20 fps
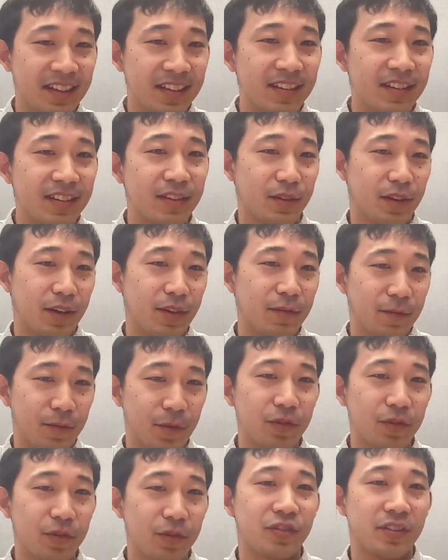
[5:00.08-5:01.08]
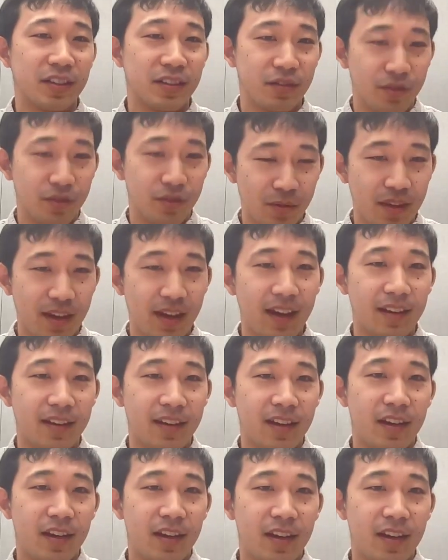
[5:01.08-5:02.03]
didn't unfortunately do that.